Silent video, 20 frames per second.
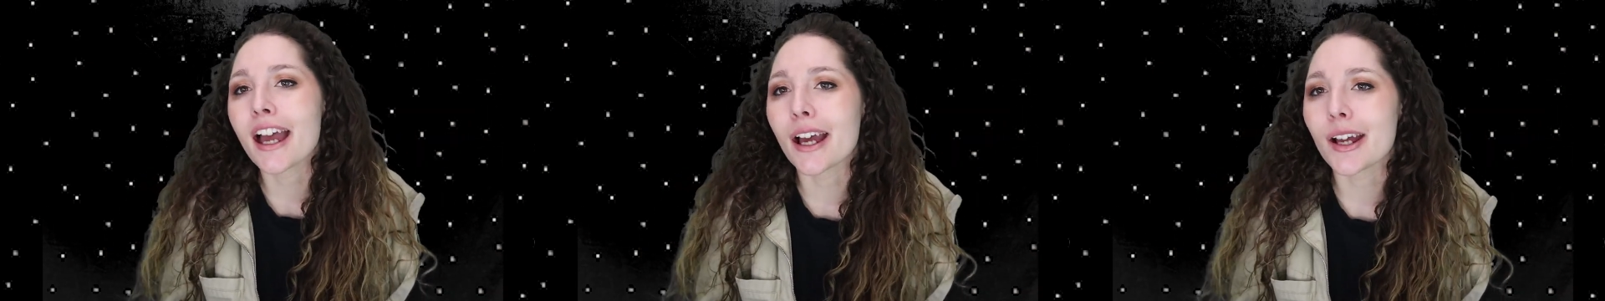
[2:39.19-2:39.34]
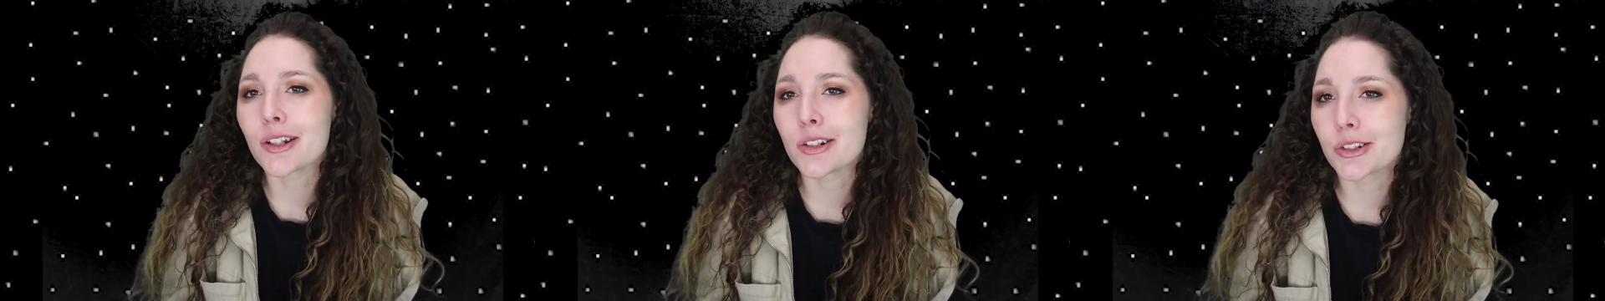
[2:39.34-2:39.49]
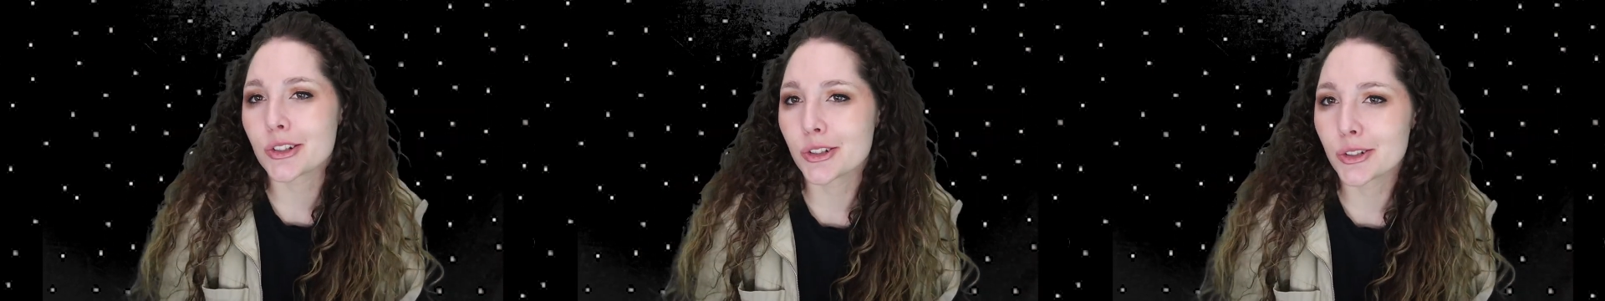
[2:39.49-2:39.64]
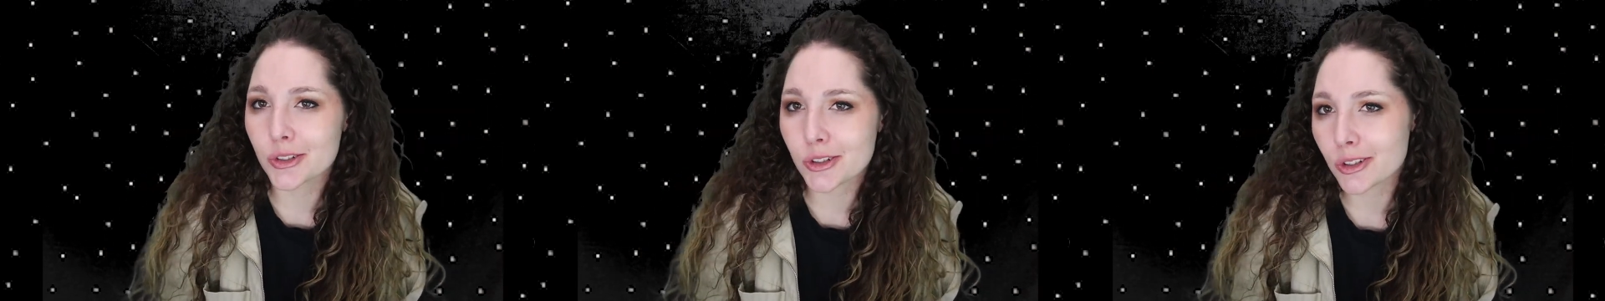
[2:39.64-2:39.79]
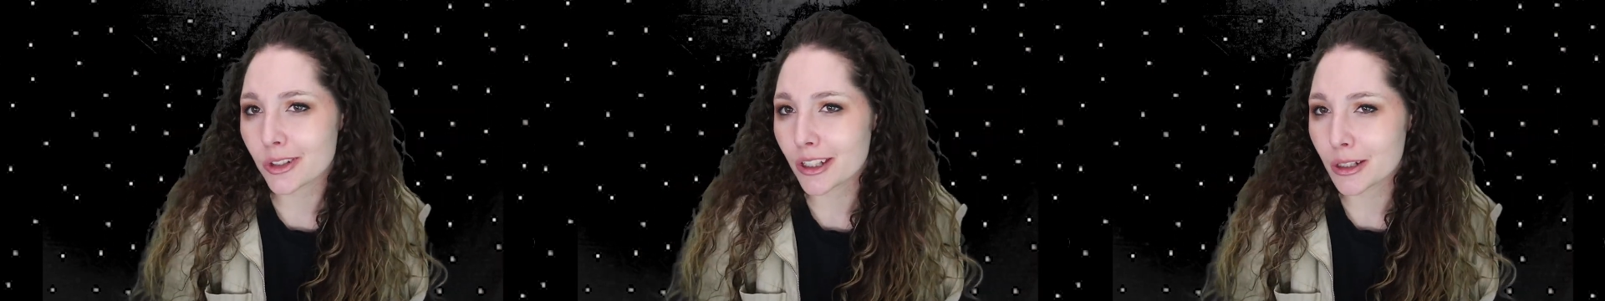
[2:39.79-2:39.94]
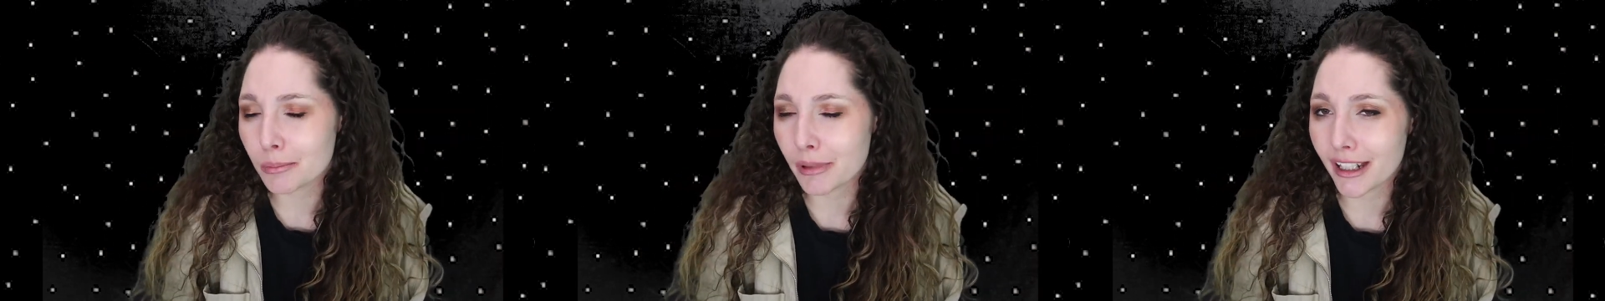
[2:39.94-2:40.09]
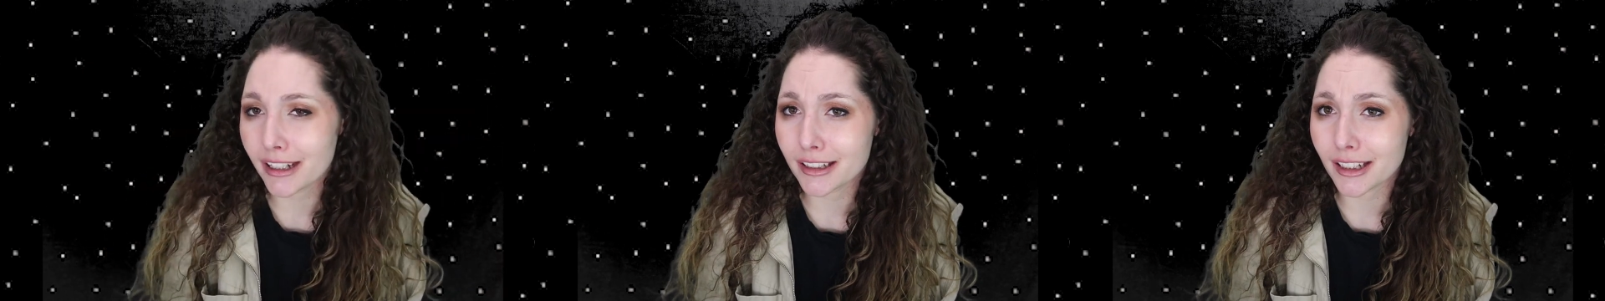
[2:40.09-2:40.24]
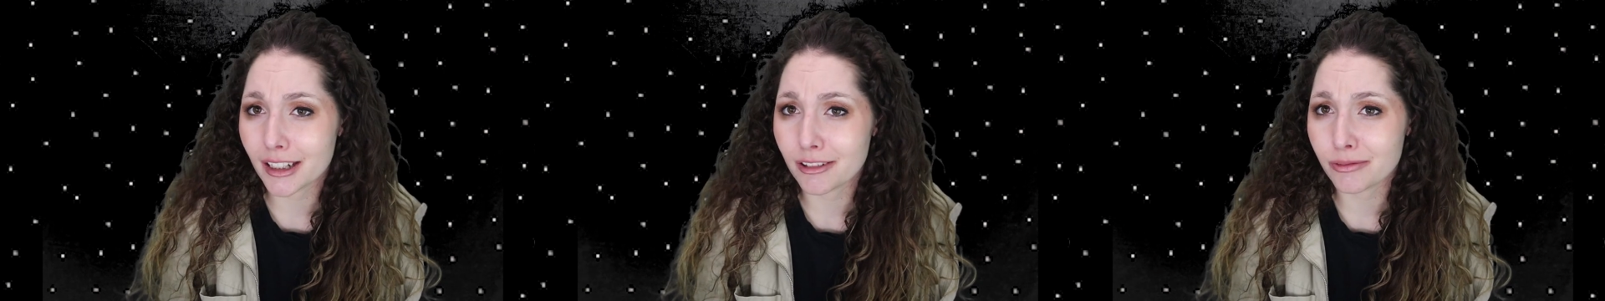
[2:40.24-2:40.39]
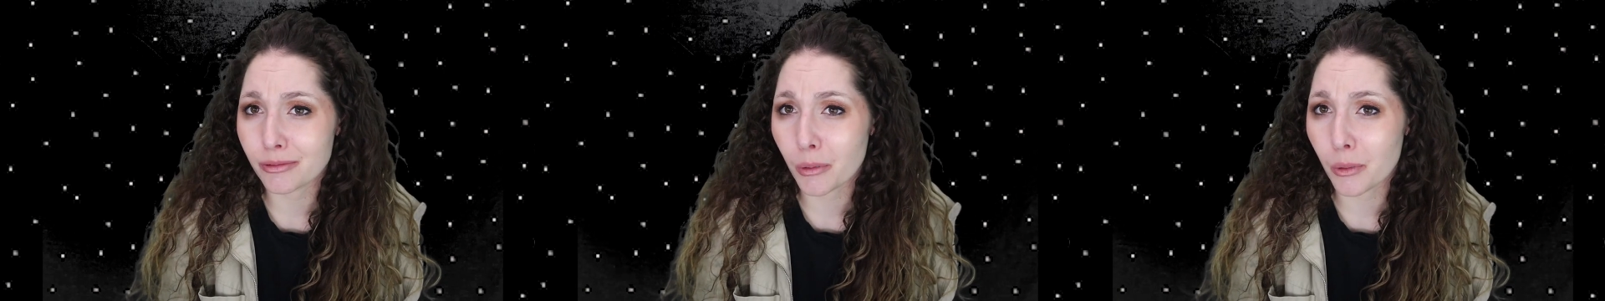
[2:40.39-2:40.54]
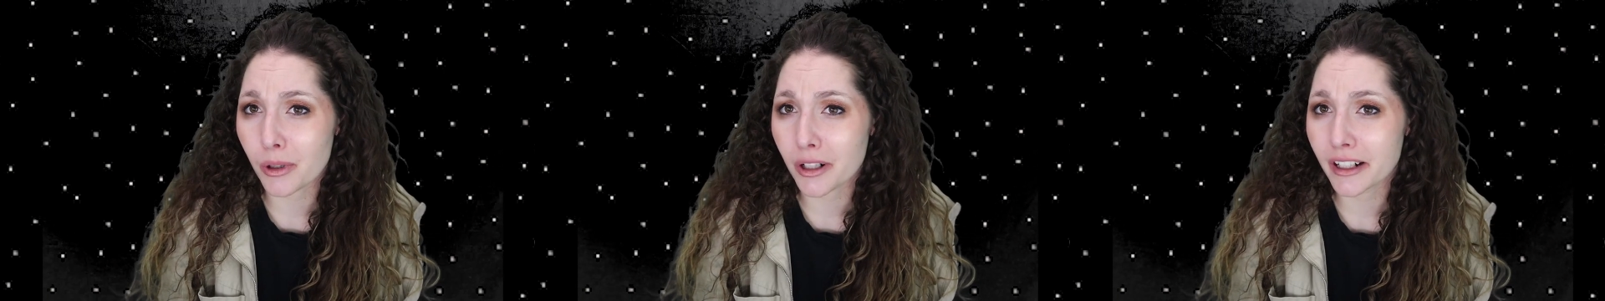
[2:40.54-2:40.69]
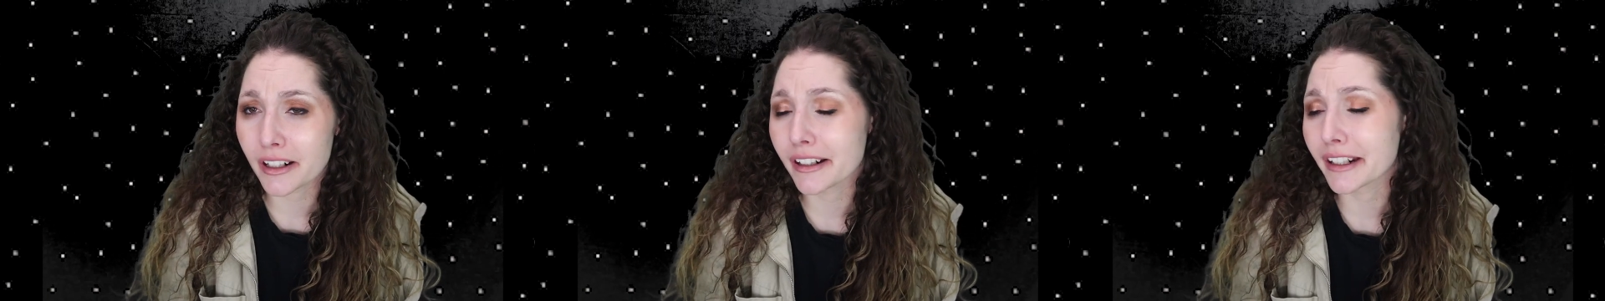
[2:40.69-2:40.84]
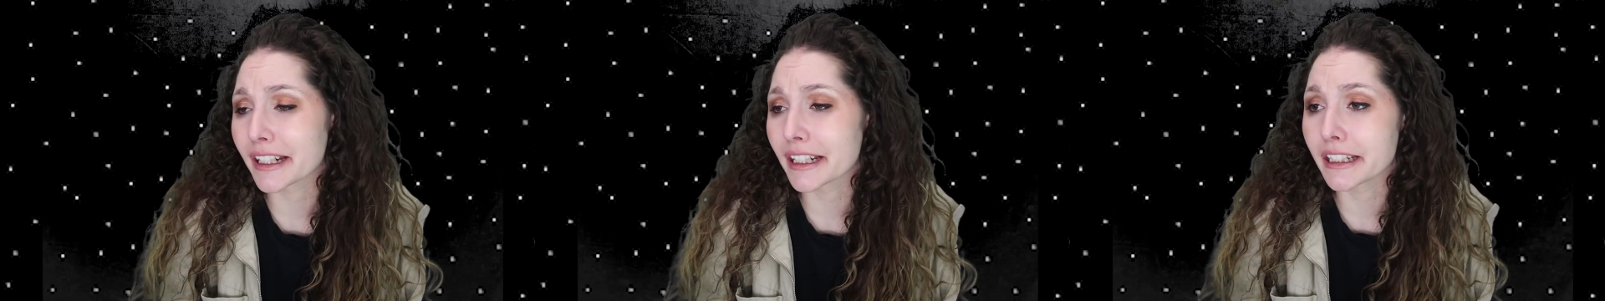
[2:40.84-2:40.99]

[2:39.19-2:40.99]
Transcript: And usually by day four,